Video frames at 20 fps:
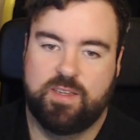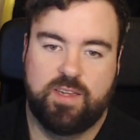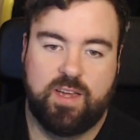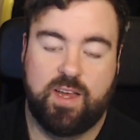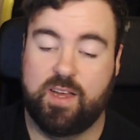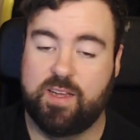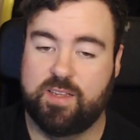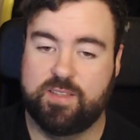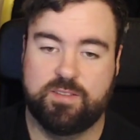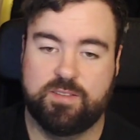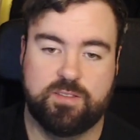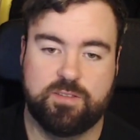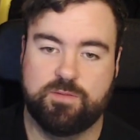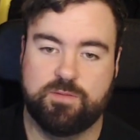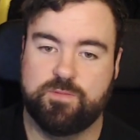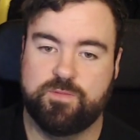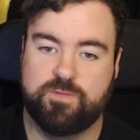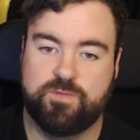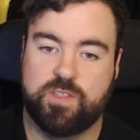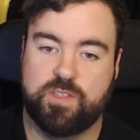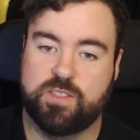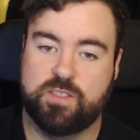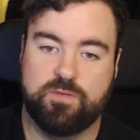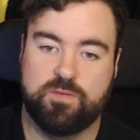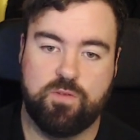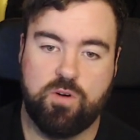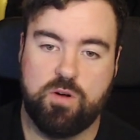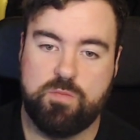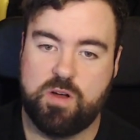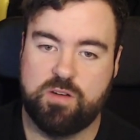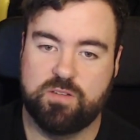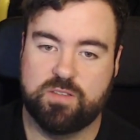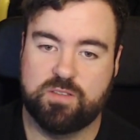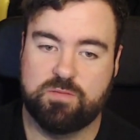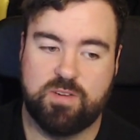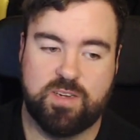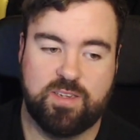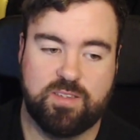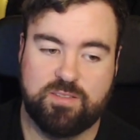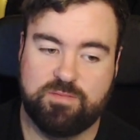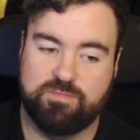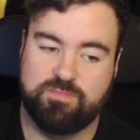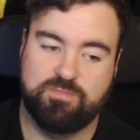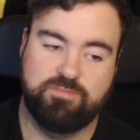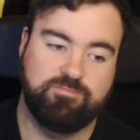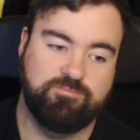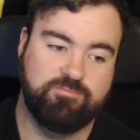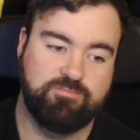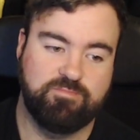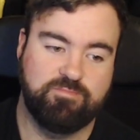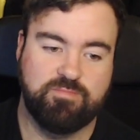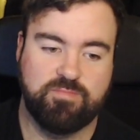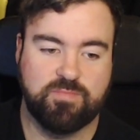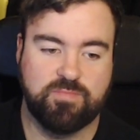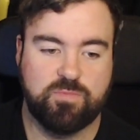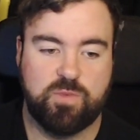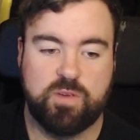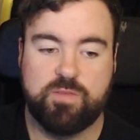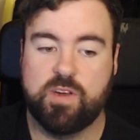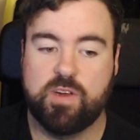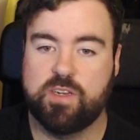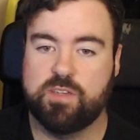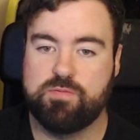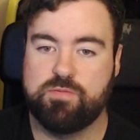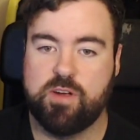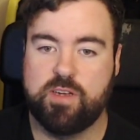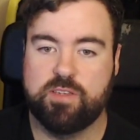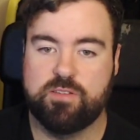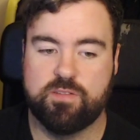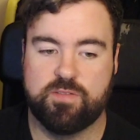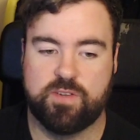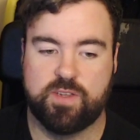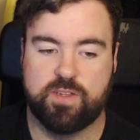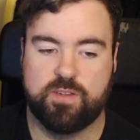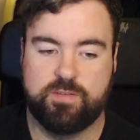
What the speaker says: And first and foremost, well, we've got his price reveal.